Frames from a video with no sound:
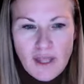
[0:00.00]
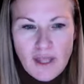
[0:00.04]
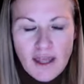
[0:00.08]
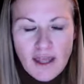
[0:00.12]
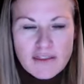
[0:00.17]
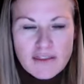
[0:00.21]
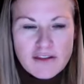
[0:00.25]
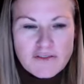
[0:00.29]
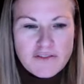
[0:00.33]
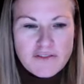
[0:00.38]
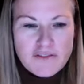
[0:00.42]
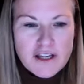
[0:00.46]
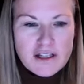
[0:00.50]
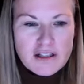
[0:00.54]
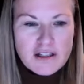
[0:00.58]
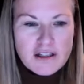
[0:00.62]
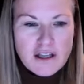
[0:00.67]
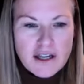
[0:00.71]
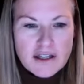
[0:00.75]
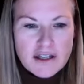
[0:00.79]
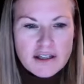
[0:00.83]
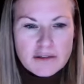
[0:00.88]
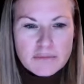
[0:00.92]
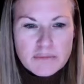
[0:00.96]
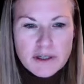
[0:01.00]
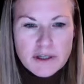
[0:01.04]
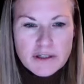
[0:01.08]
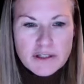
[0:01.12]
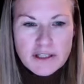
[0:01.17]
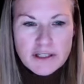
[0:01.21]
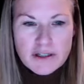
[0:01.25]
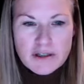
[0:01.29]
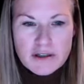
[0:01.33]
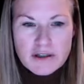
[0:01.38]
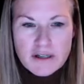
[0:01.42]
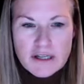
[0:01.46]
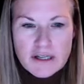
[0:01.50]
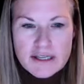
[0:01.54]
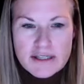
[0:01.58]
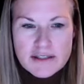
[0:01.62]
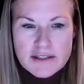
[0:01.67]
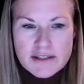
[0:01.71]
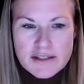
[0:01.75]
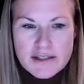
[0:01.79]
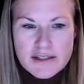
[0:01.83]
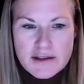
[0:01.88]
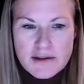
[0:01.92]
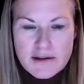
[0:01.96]
And the final item on here is
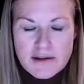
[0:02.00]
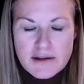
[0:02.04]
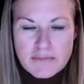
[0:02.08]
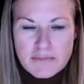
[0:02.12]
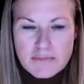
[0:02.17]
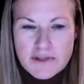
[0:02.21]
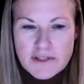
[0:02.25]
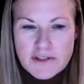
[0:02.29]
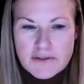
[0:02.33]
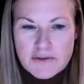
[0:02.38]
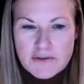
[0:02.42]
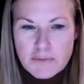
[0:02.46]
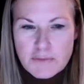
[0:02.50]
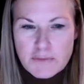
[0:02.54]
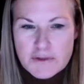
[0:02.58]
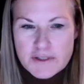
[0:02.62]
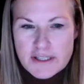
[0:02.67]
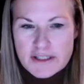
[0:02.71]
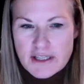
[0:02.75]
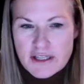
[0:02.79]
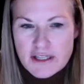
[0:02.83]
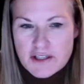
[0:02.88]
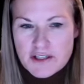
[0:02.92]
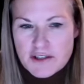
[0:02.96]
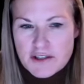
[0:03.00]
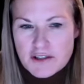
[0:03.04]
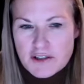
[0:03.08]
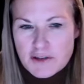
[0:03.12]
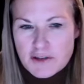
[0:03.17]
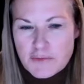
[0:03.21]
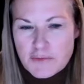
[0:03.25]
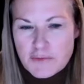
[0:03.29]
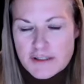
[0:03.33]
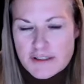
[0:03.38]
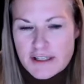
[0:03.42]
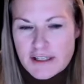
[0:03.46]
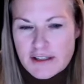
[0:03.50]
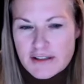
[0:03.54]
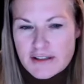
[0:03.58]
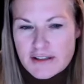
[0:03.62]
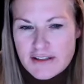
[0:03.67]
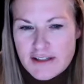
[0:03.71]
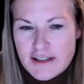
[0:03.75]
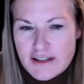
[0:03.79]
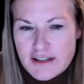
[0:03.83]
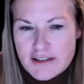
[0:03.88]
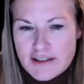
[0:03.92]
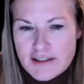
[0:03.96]
just the misrepresentation of percent
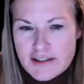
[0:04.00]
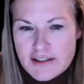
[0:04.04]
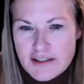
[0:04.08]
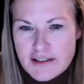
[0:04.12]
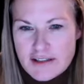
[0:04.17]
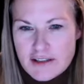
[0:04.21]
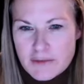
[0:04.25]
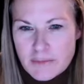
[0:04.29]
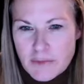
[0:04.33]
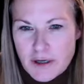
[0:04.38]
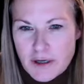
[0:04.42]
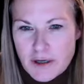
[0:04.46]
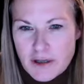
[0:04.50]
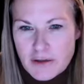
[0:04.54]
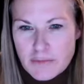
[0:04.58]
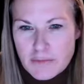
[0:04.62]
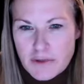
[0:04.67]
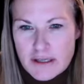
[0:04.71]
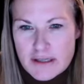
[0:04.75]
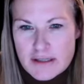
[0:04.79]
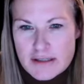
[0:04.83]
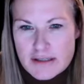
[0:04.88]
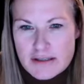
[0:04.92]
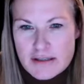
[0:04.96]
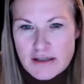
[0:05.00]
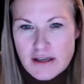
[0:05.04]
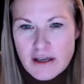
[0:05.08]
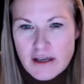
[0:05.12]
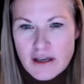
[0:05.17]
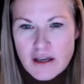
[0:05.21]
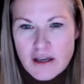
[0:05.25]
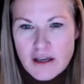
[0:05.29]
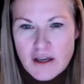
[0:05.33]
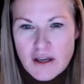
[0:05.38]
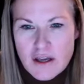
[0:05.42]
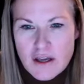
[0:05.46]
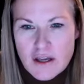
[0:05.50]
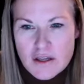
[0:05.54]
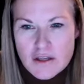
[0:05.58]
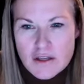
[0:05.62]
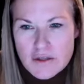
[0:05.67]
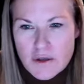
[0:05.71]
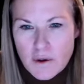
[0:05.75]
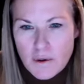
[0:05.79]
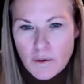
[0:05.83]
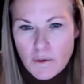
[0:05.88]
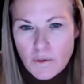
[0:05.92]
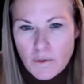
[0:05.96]
THC in the marketplace.
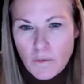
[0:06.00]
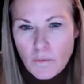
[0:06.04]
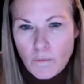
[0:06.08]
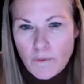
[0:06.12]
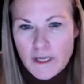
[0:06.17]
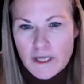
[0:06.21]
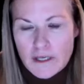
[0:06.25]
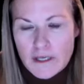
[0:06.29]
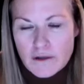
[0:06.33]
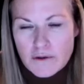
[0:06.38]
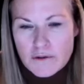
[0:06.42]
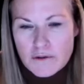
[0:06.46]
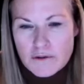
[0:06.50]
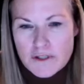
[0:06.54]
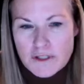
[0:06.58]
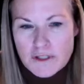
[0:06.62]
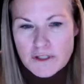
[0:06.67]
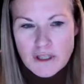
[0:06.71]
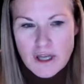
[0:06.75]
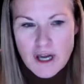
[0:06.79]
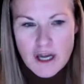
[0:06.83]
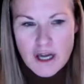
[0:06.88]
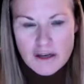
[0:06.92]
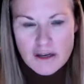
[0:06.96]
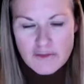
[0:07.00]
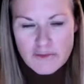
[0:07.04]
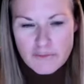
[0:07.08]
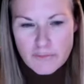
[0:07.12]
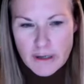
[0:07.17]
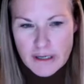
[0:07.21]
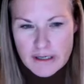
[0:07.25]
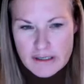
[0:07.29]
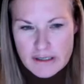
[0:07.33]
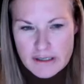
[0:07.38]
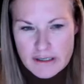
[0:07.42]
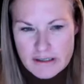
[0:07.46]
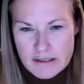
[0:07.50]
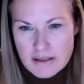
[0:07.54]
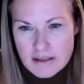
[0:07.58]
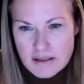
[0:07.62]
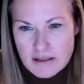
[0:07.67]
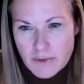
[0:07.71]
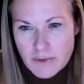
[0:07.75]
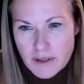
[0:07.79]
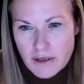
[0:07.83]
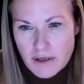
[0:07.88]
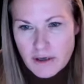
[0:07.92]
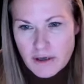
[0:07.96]
So we know there's a lot of buzz in
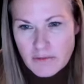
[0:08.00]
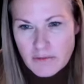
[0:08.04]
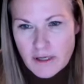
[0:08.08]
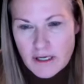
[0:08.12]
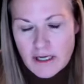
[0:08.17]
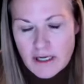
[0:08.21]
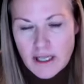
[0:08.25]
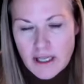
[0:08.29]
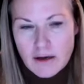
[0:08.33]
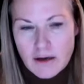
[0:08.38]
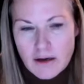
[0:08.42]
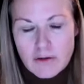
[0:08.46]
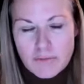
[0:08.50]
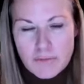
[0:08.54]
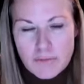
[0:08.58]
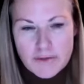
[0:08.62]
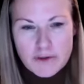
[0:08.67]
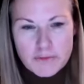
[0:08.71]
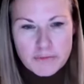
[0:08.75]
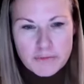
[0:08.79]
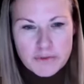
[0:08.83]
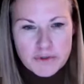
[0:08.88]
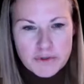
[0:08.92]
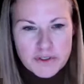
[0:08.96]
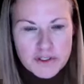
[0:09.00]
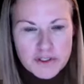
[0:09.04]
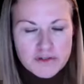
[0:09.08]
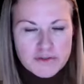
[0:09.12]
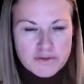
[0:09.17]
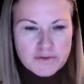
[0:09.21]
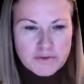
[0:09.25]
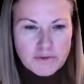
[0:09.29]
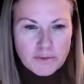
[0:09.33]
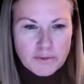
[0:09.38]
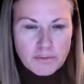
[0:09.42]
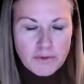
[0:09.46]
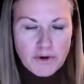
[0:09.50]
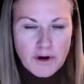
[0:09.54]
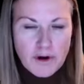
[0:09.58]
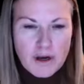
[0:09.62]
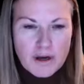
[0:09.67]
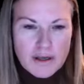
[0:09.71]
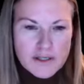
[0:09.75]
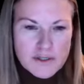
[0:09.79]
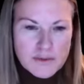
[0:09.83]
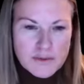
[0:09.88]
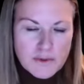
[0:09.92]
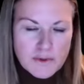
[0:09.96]
the market right now about the push for
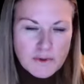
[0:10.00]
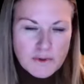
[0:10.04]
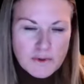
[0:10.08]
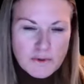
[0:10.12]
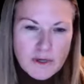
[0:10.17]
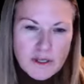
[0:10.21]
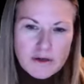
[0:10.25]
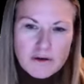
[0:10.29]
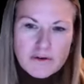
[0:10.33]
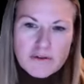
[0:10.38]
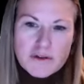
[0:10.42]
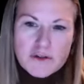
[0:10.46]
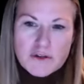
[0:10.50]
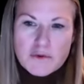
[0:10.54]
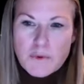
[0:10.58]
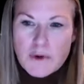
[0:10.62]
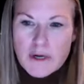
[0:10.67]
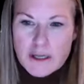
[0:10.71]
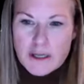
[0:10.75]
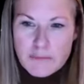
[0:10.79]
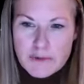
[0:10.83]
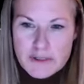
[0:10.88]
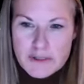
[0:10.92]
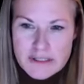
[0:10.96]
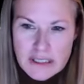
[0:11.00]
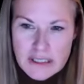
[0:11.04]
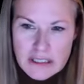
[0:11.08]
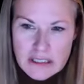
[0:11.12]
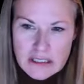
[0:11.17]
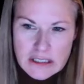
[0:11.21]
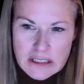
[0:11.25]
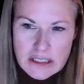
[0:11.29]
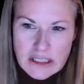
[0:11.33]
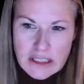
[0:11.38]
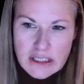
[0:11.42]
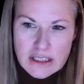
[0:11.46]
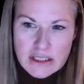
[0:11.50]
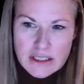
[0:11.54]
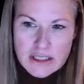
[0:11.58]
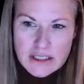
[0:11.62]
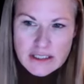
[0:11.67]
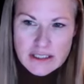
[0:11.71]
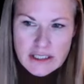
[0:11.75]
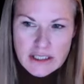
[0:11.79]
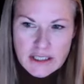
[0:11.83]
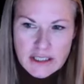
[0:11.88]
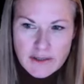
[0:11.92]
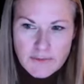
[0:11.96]
products with greater than 20%
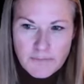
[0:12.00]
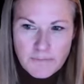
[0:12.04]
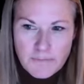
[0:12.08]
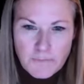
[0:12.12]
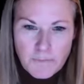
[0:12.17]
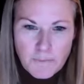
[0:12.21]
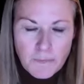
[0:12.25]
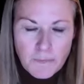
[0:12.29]
THC.